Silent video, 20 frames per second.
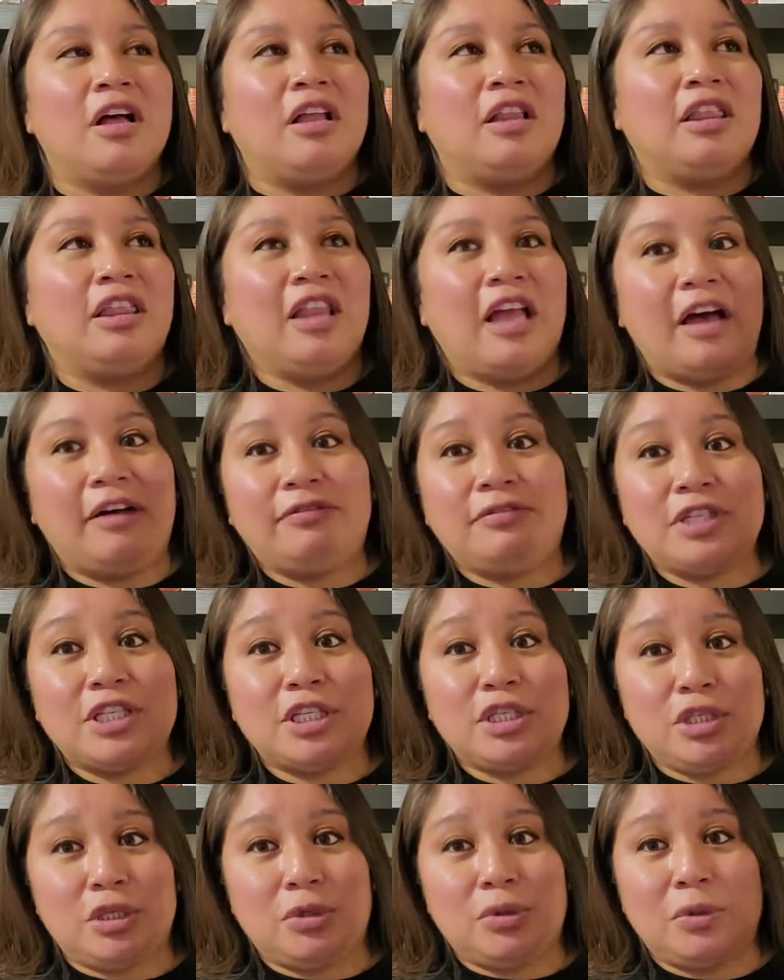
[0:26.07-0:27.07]
love
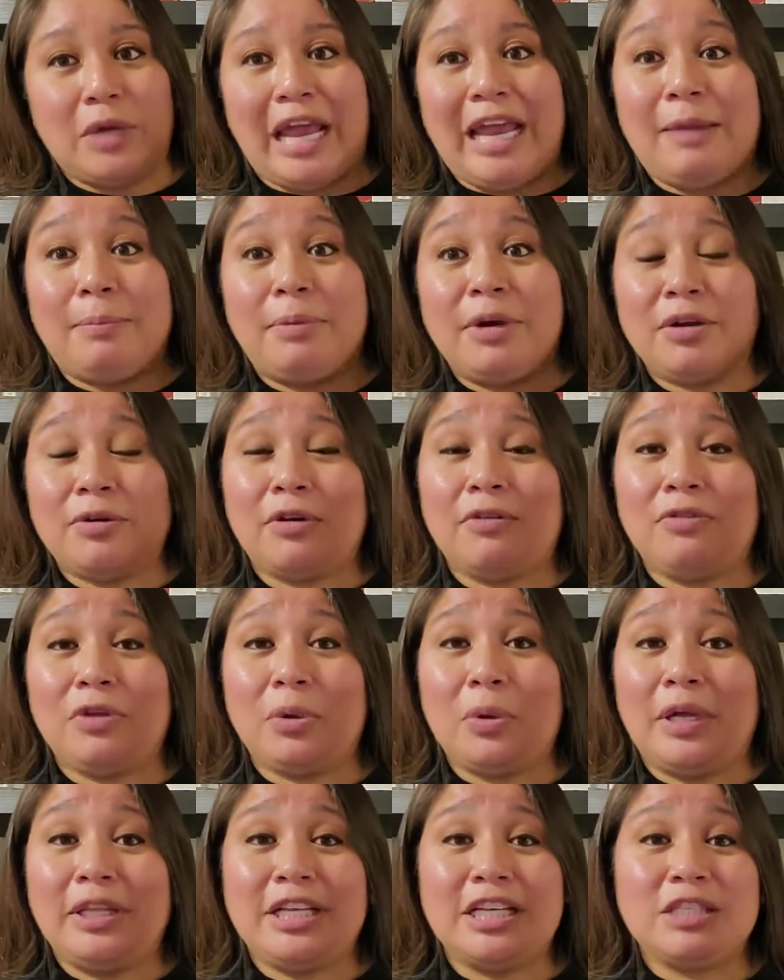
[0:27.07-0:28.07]
to do a book
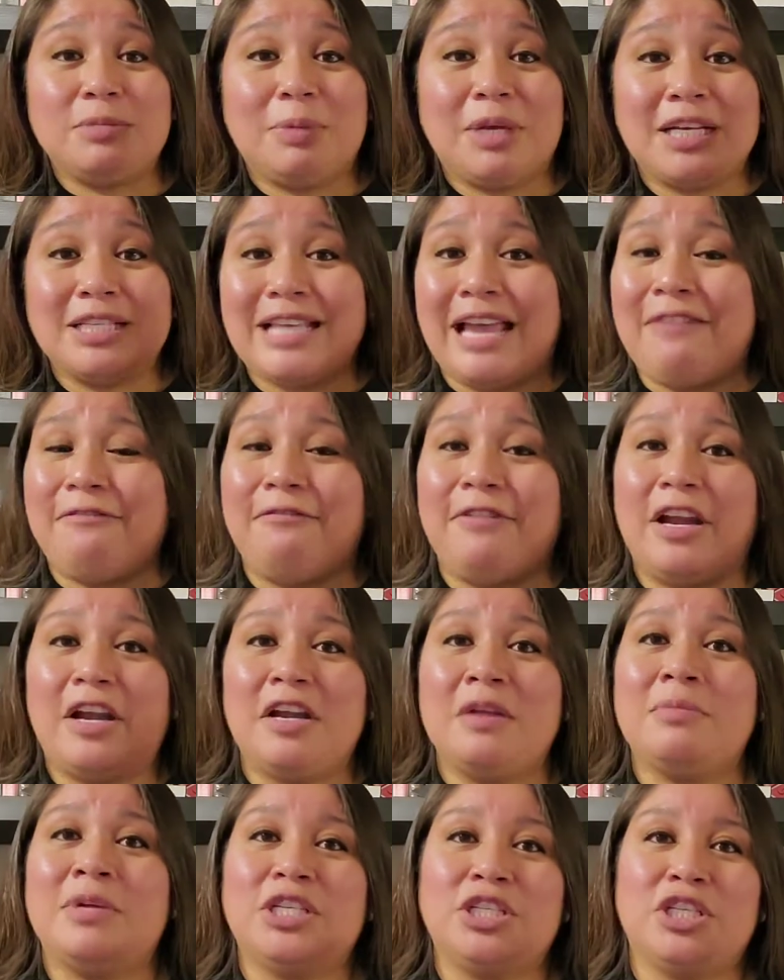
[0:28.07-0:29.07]
review on this because I
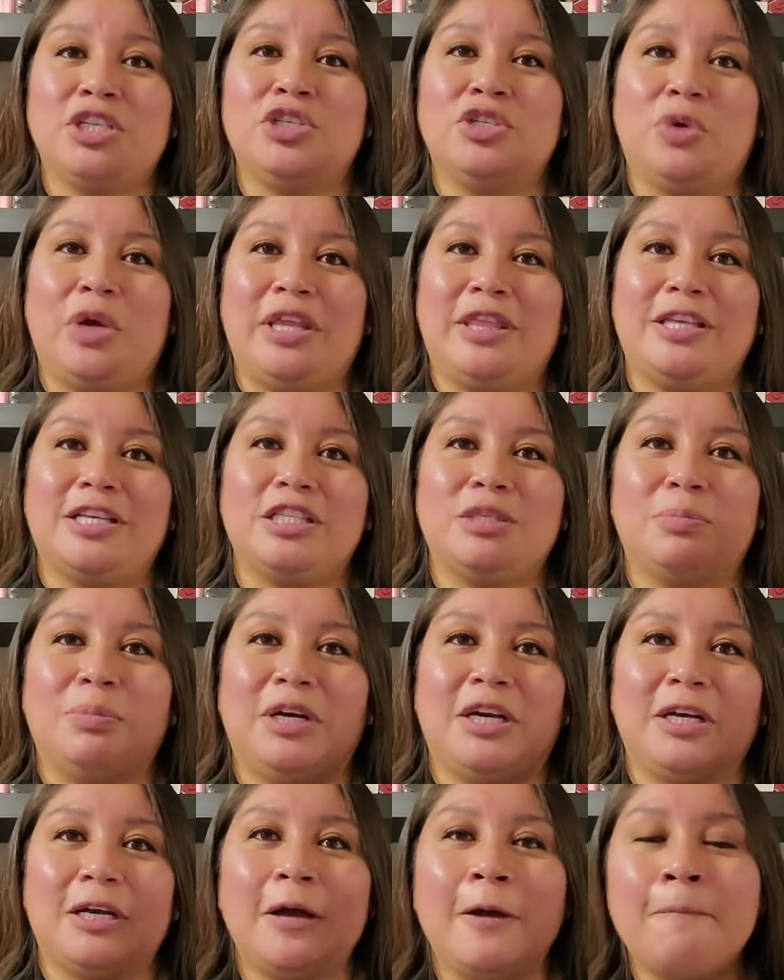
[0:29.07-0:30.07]
very much enjoyed this
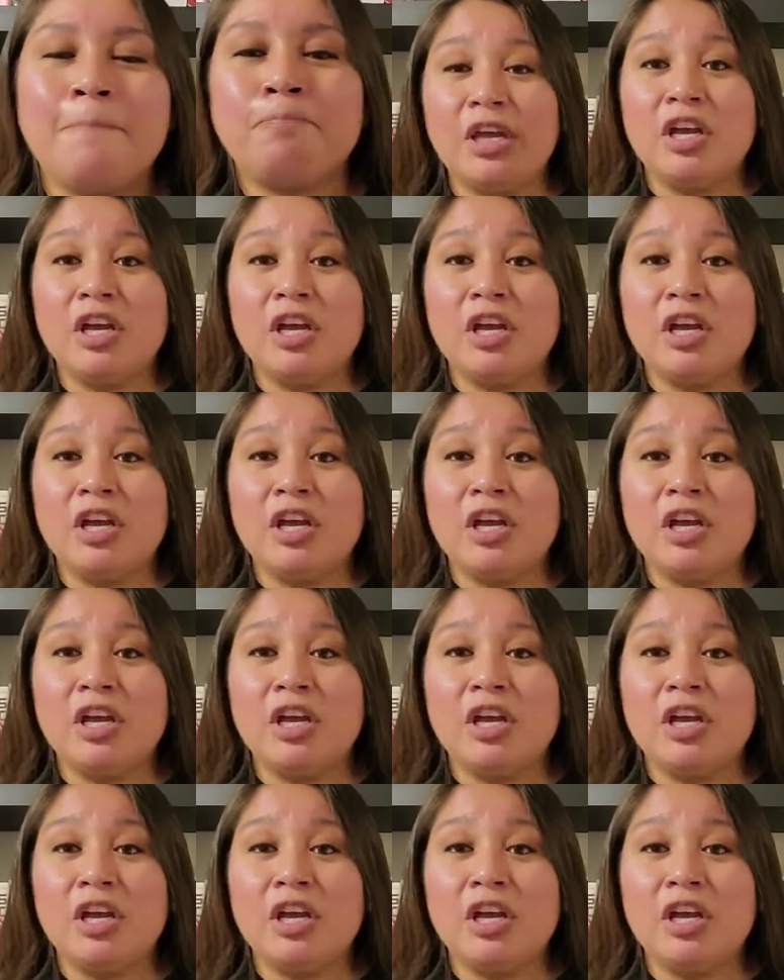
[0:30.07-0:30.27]
book.